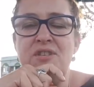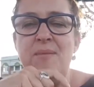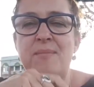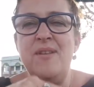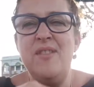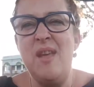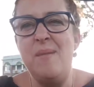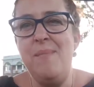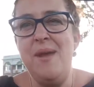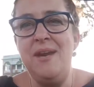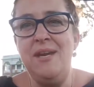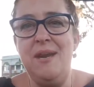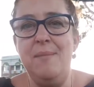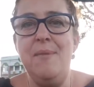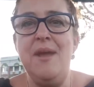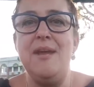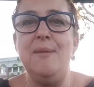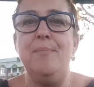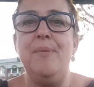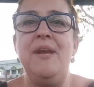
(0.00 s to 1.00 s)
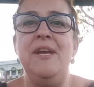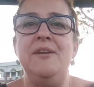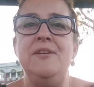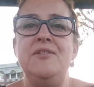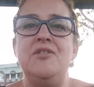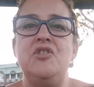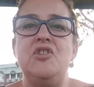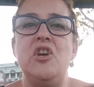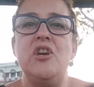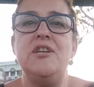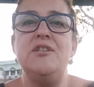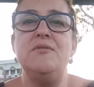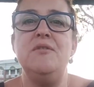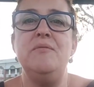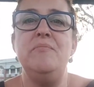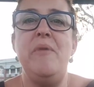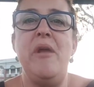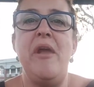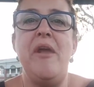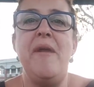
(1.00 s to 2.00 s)
I mean, they mainly make penis jokes with
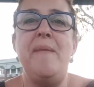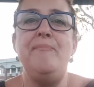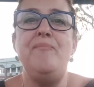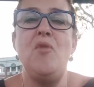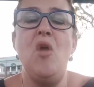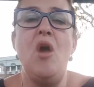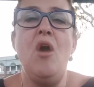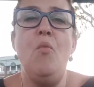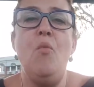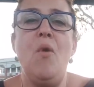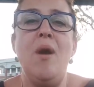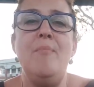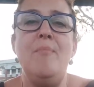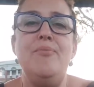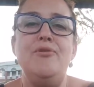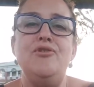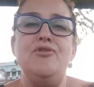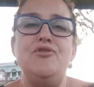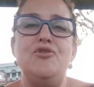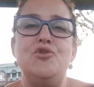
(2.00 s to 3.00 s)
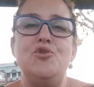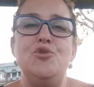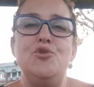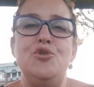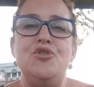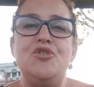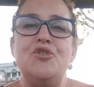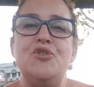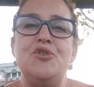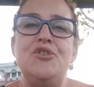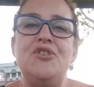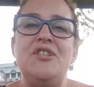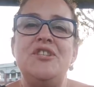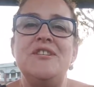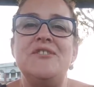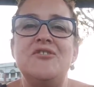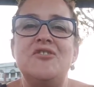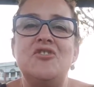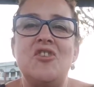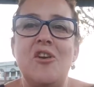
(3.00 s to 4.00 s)
me. I wub you two
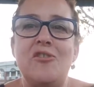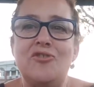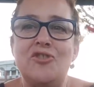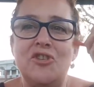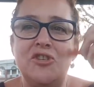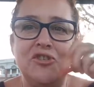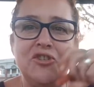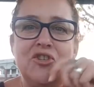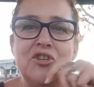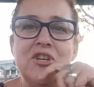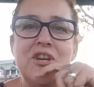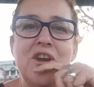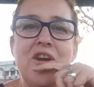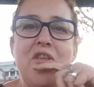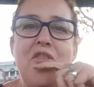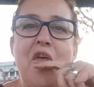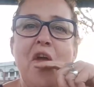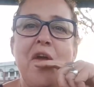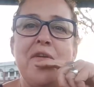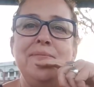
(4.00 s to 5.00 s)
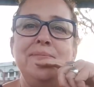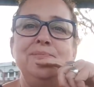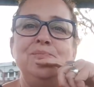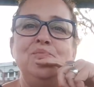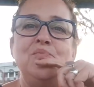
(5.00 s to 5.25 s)
dicks touching together.